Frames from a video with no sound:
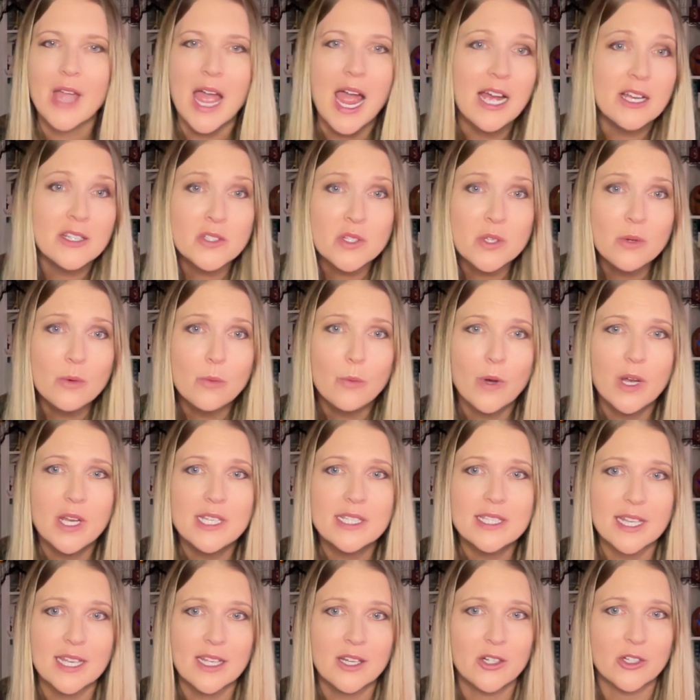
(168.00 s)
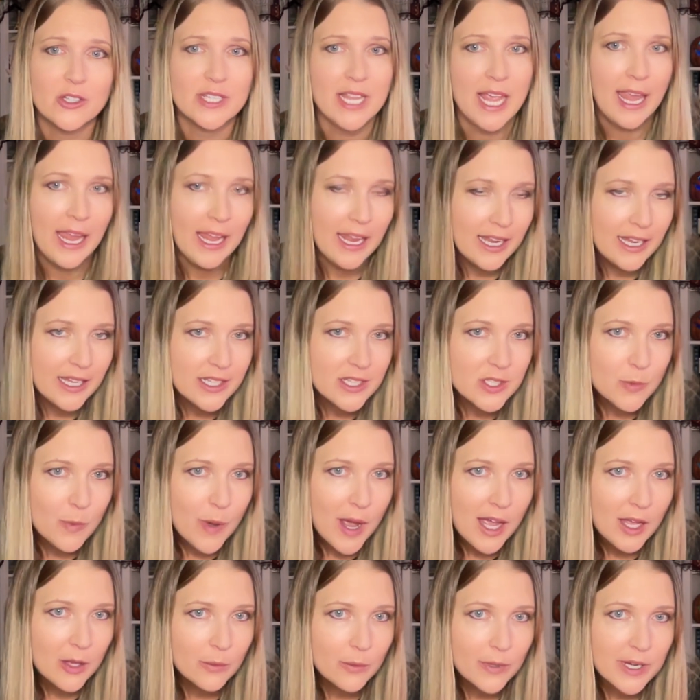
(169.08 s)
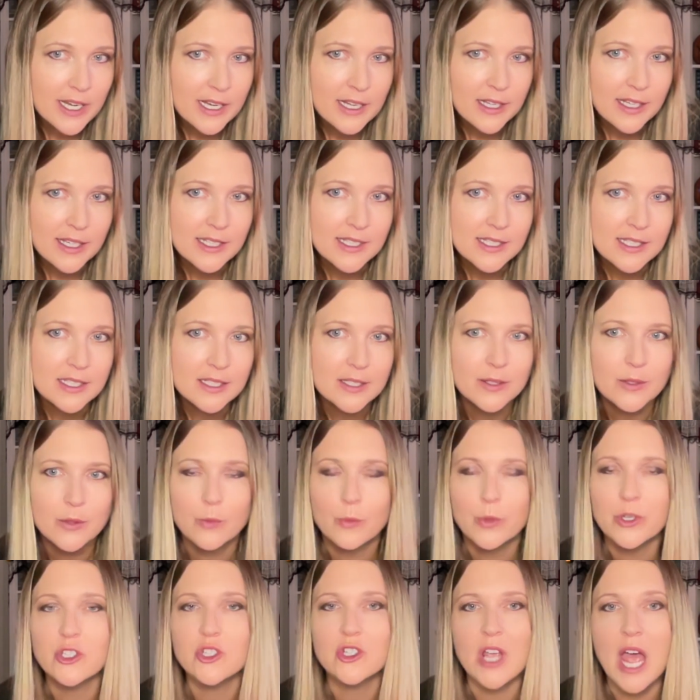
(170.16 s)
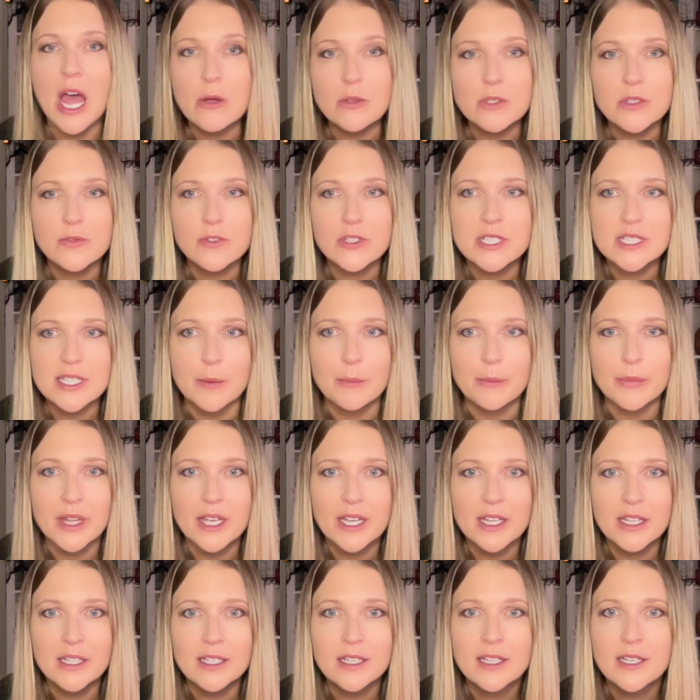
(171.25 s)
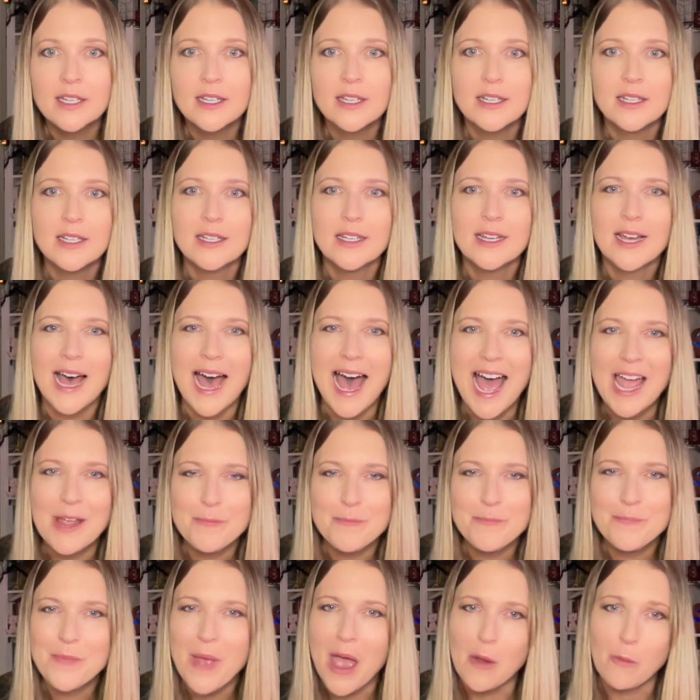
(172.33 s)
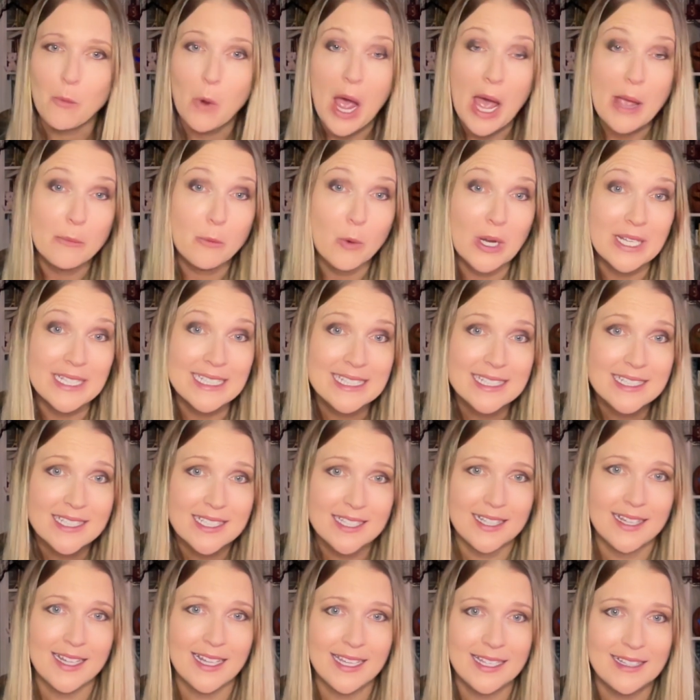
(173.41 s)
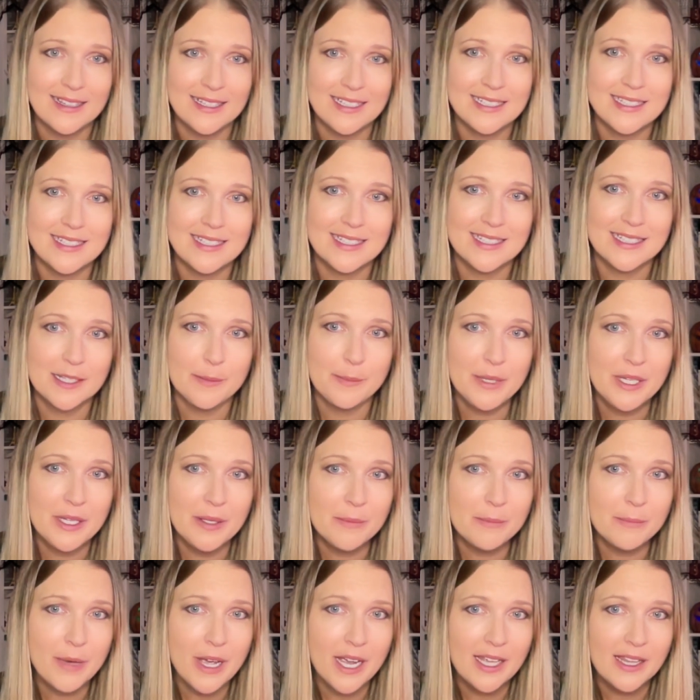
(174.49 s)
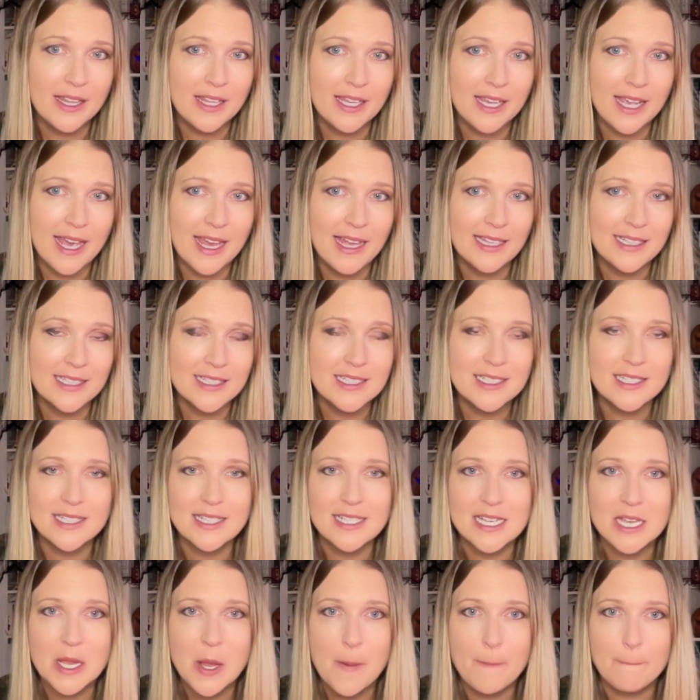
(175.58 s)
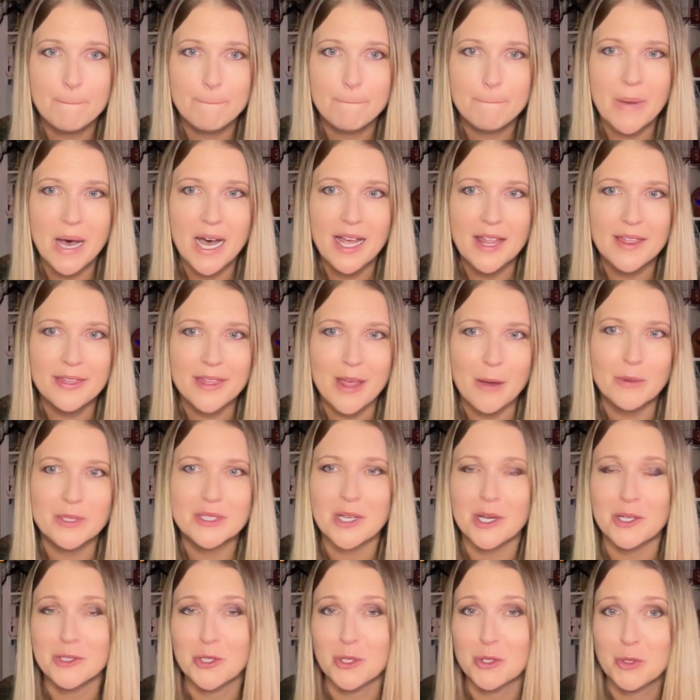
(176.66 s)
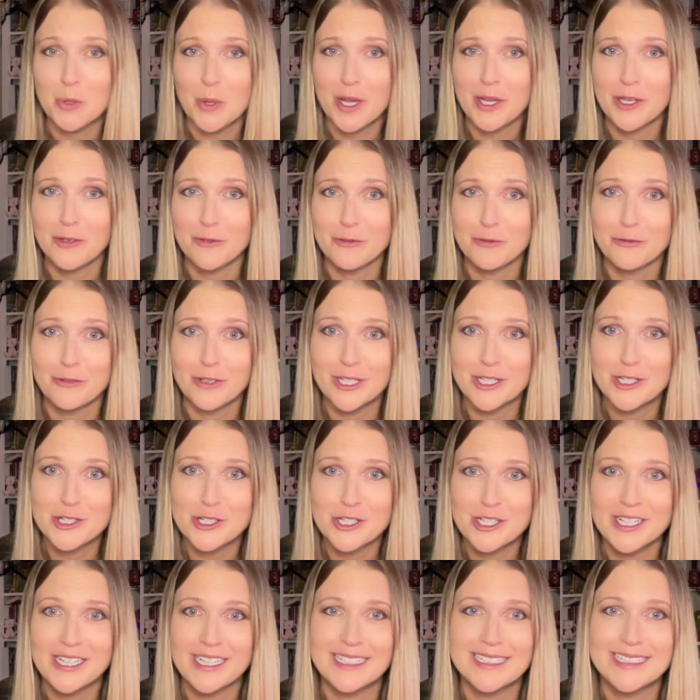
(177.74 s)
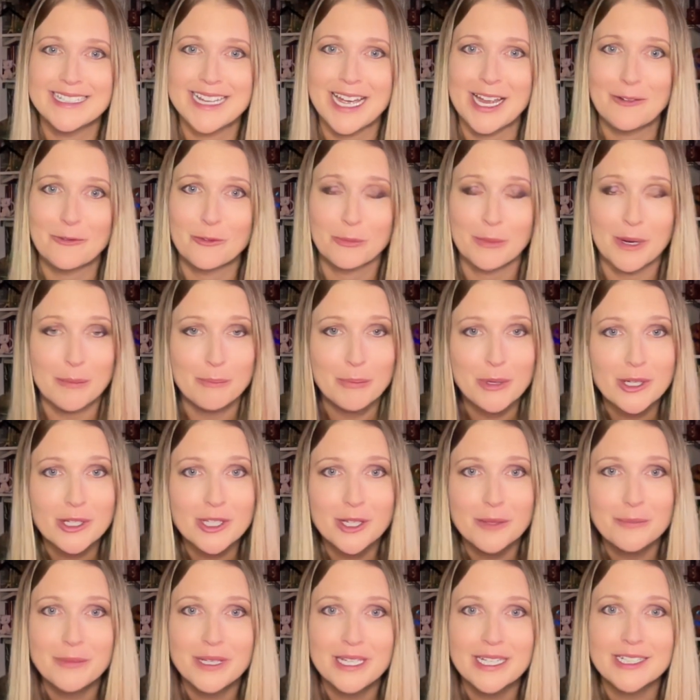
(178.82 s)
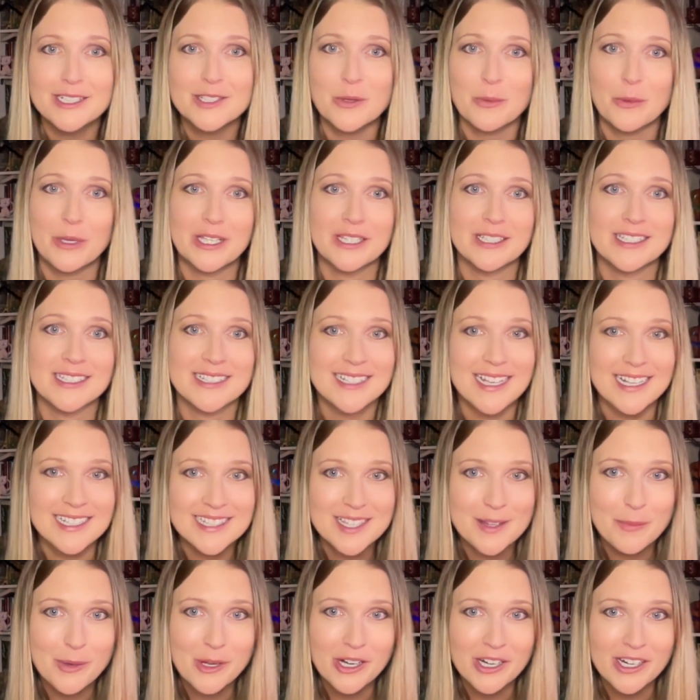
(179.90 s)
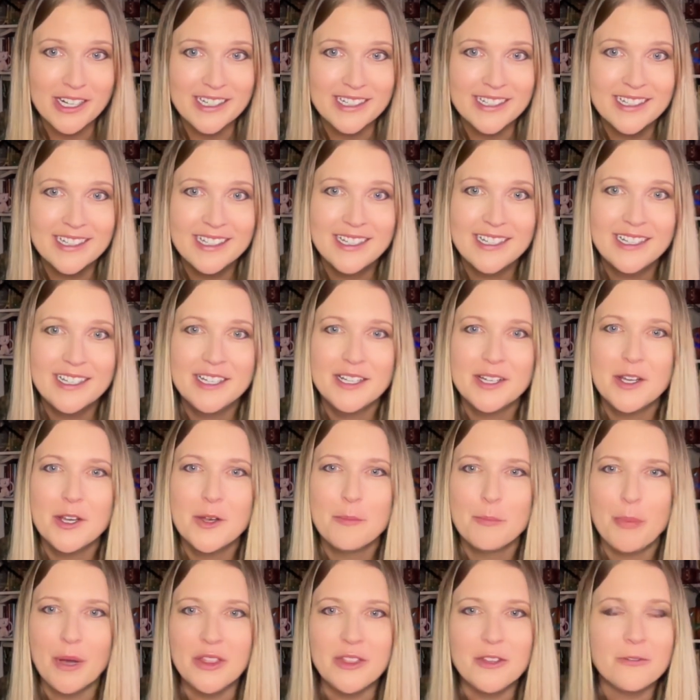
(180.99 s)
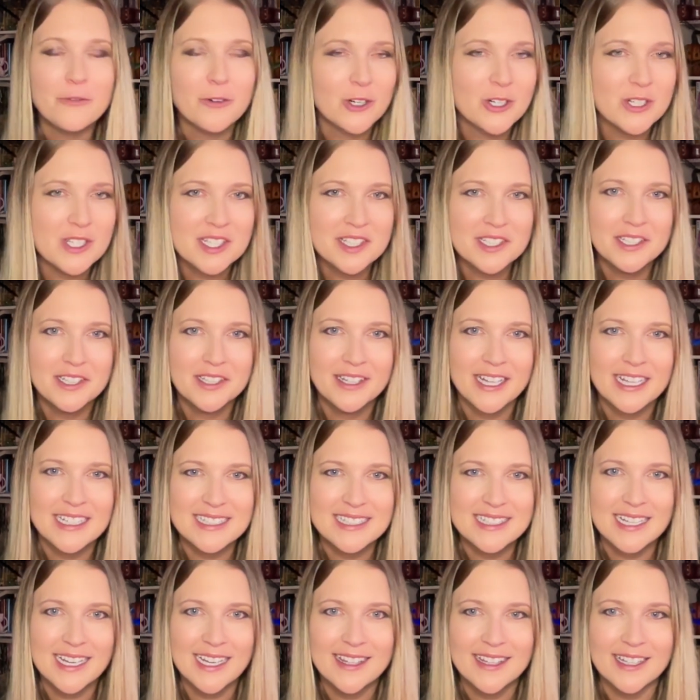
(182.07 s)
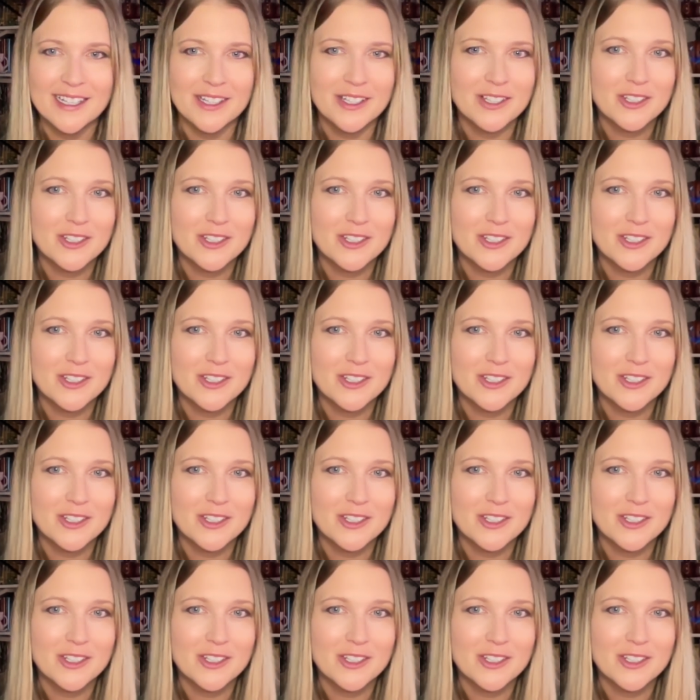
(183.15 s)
I also was entertained while reading it, which counts for something. I was slightly skimming by the end, but that was also so I could finish it in time for my book club meeting so we could discuss the book. But the first, let's say